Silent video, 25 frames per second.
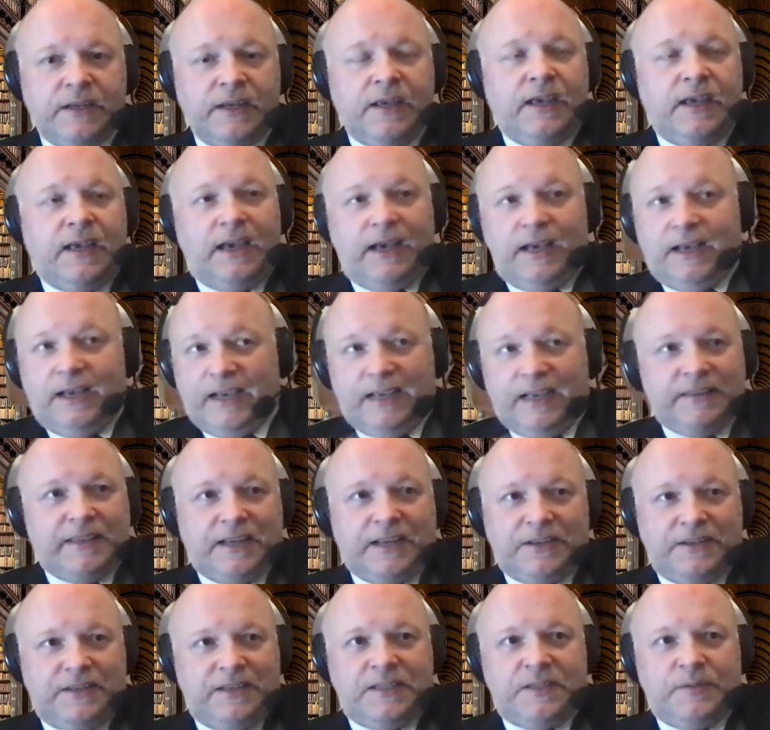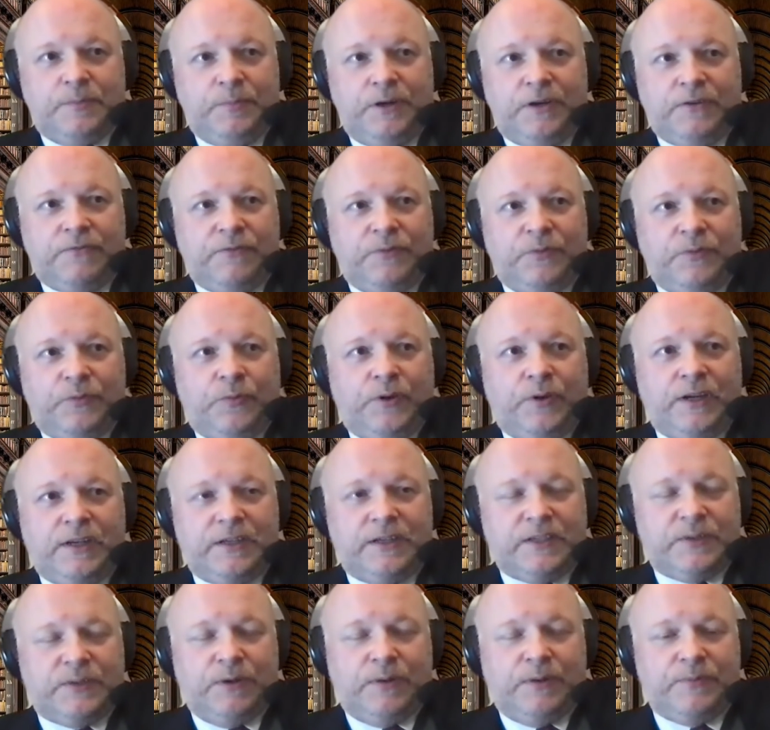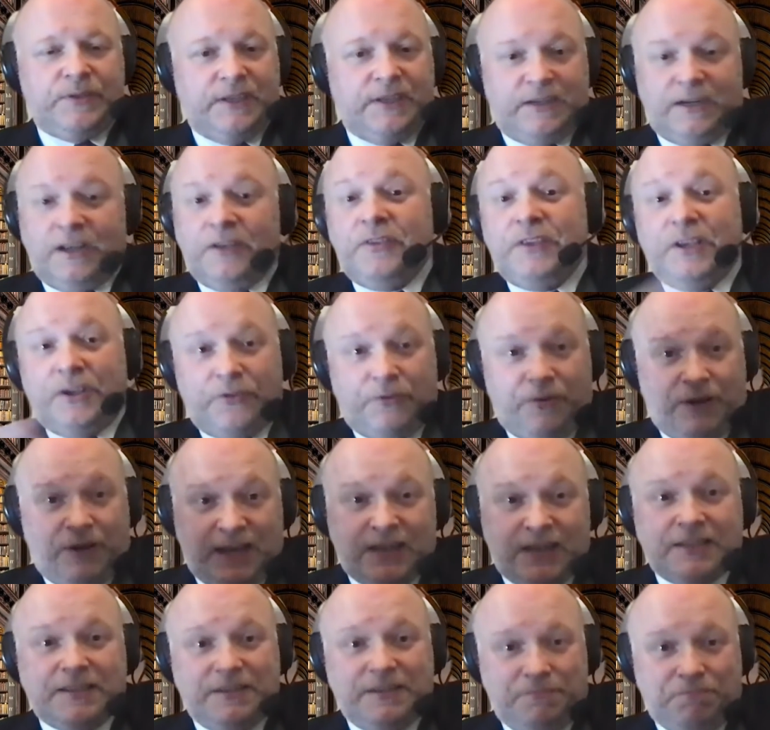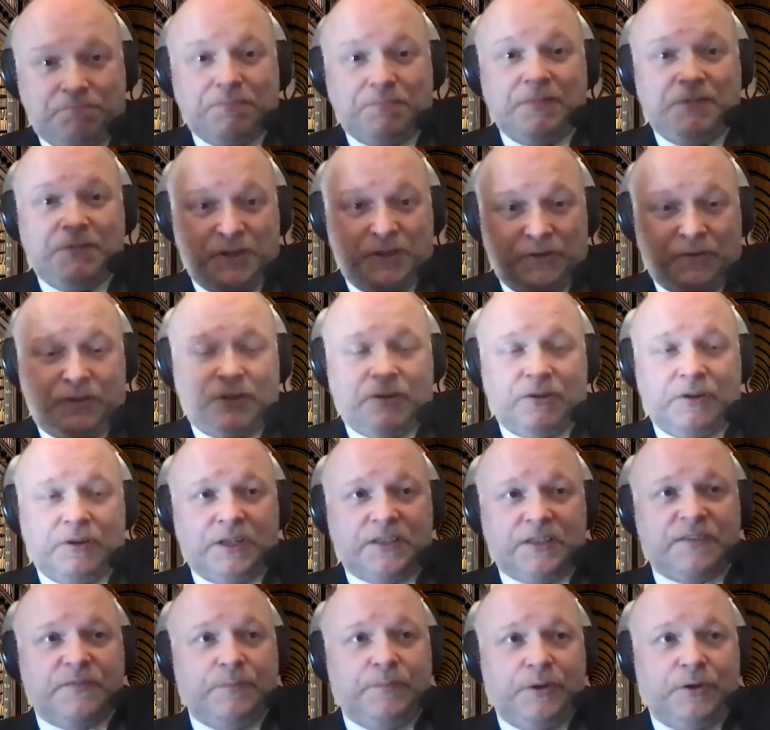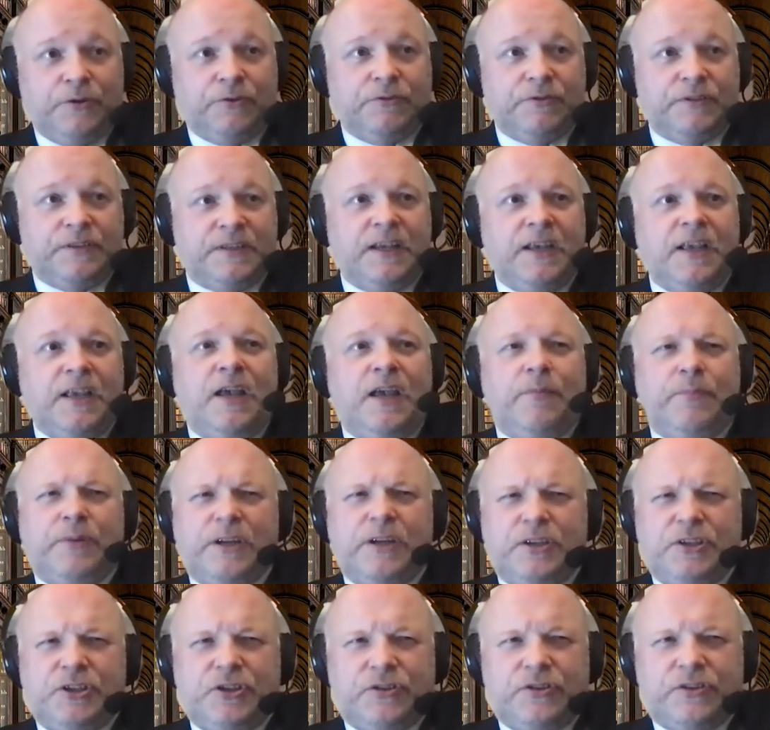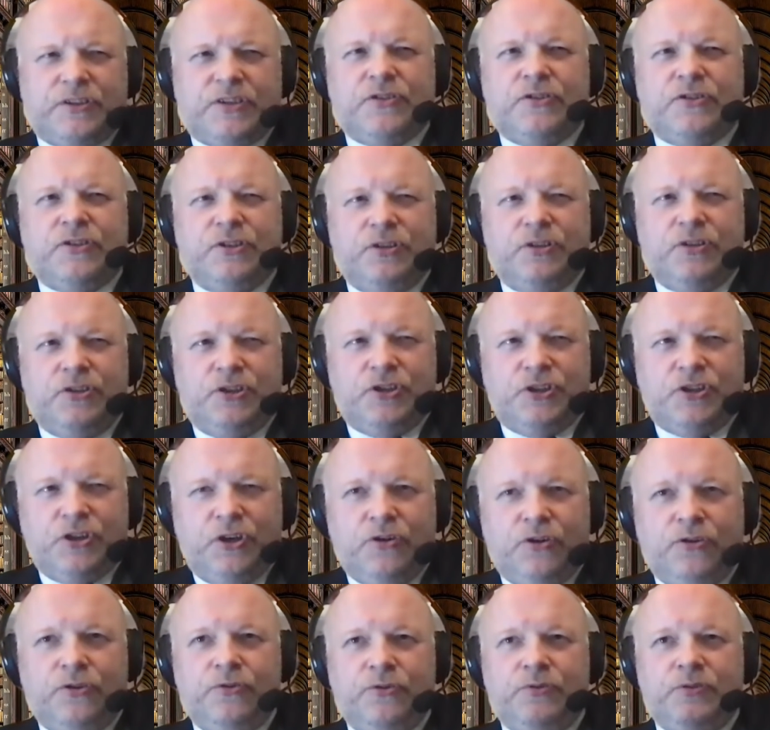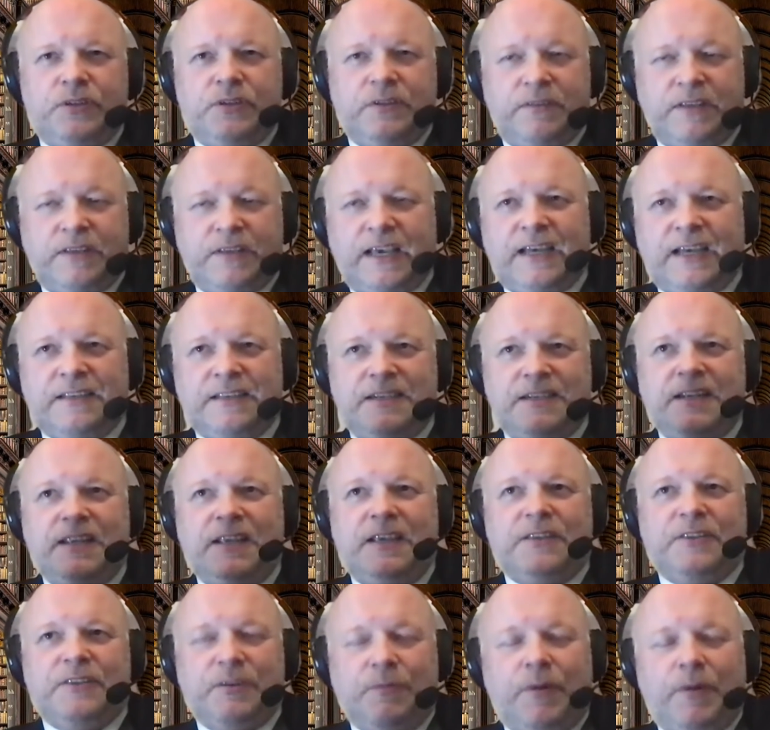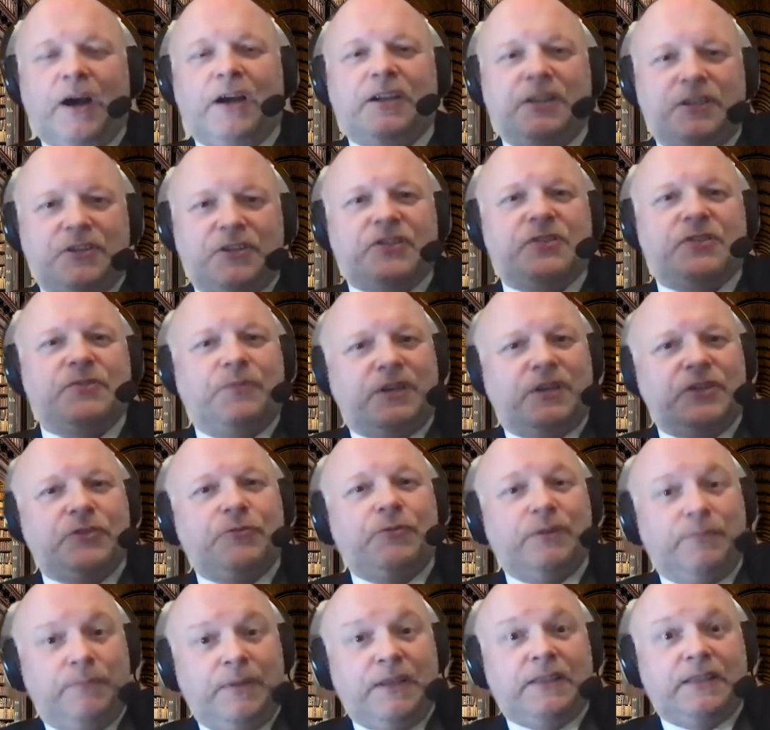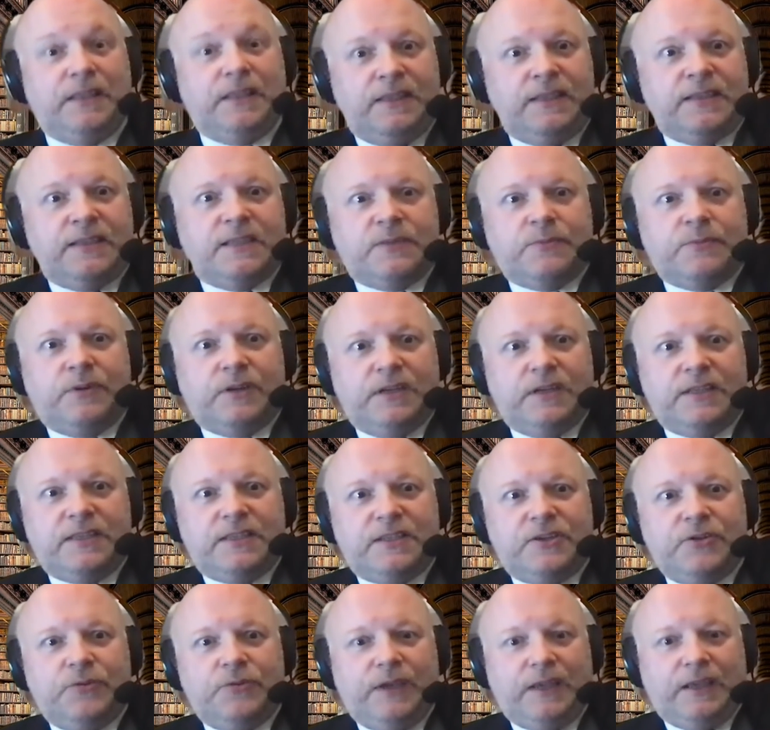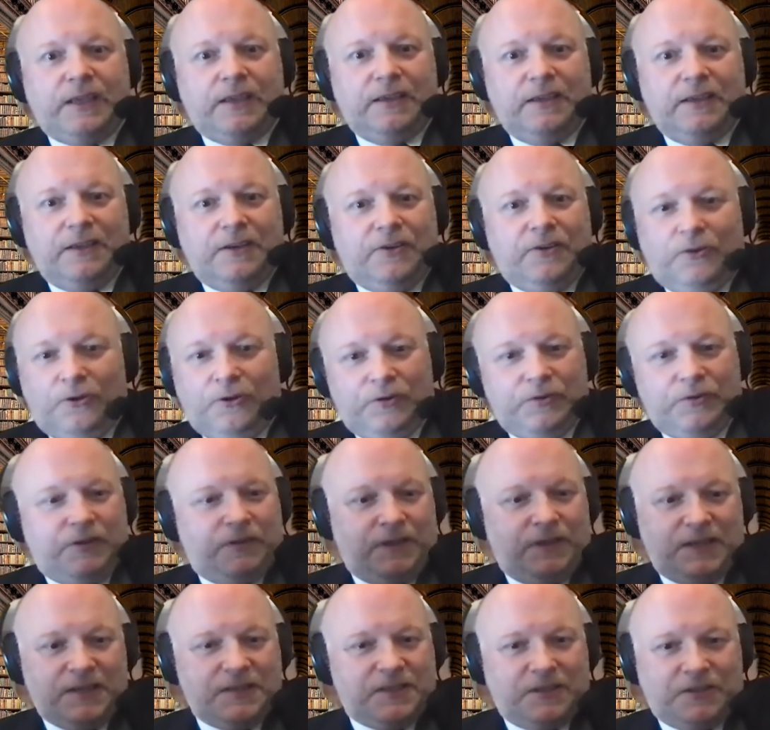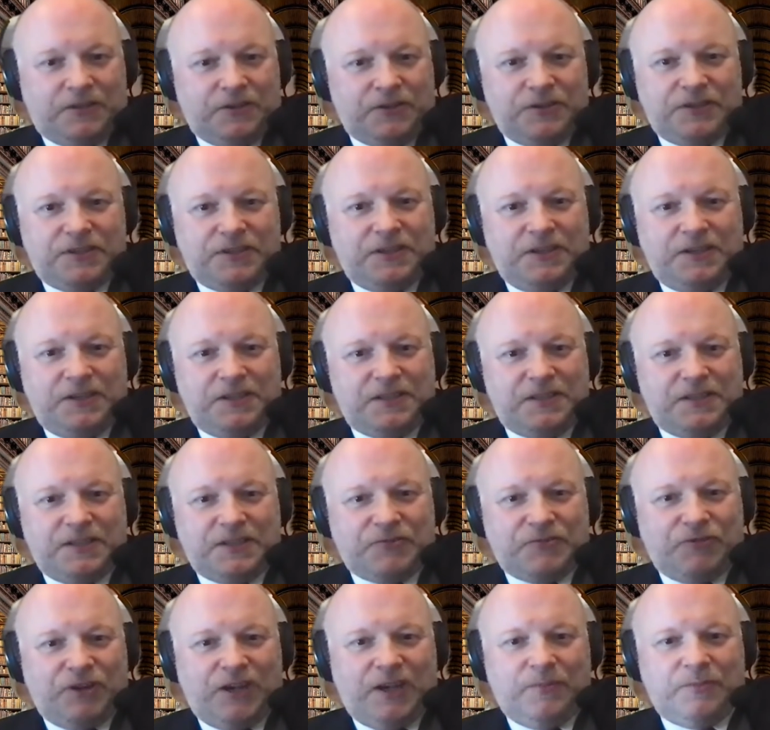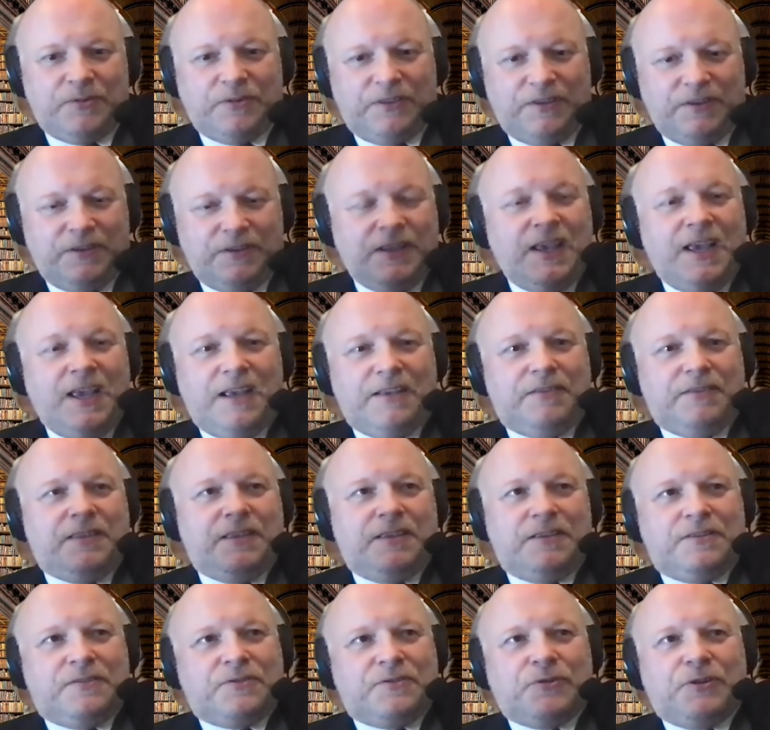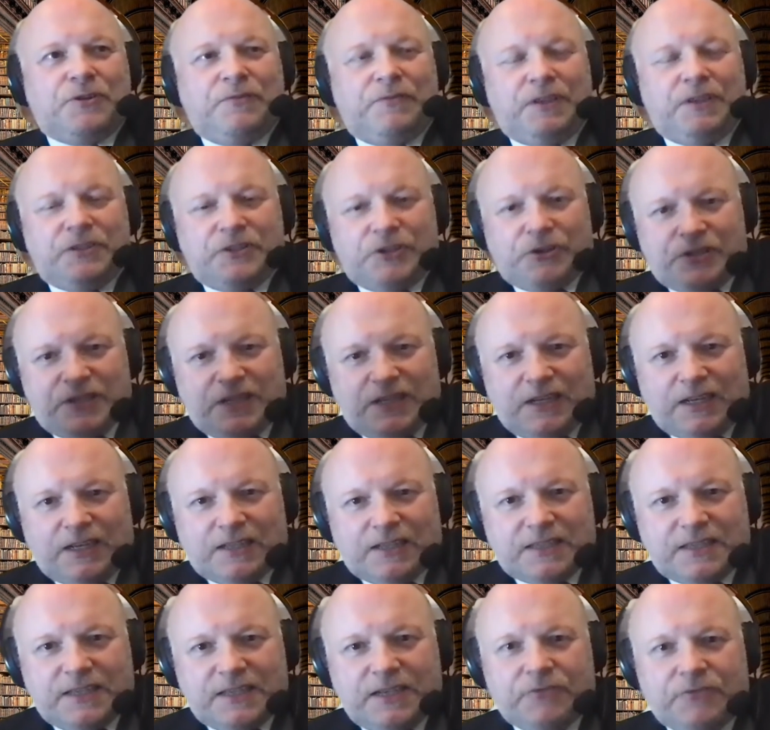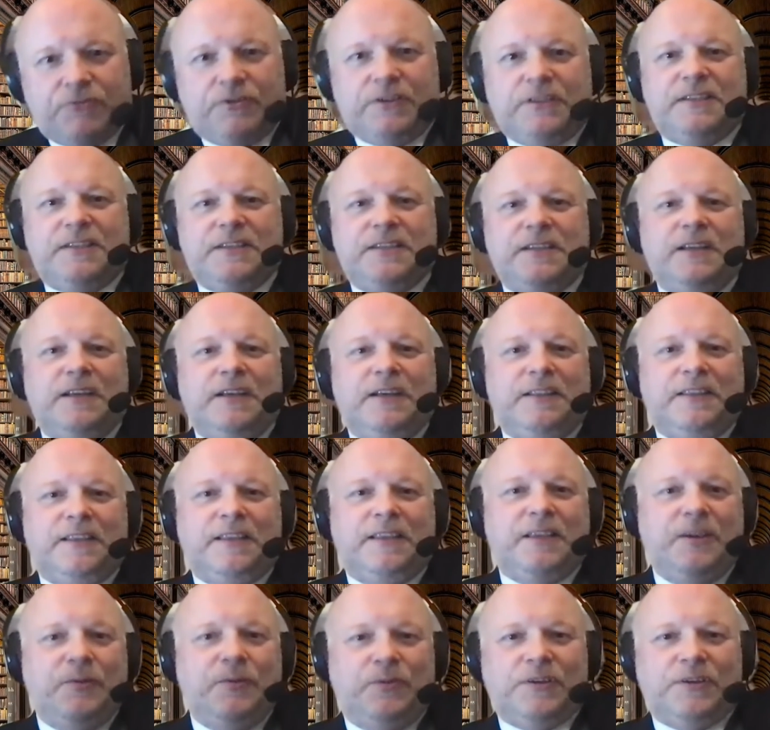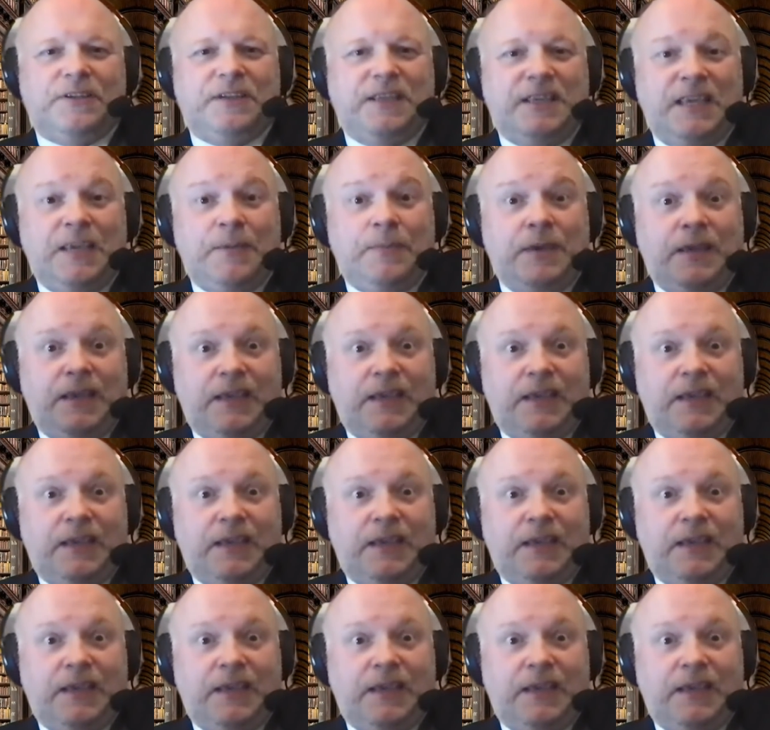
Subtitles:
And that disappeared from the White House website. On the other hand, you know, there are lots of mirrors, but it just showed that the market doesn't want to admit that this is what it's doing. All the things that Kirsten has described are the sort of the dirty little secrets that they want to keep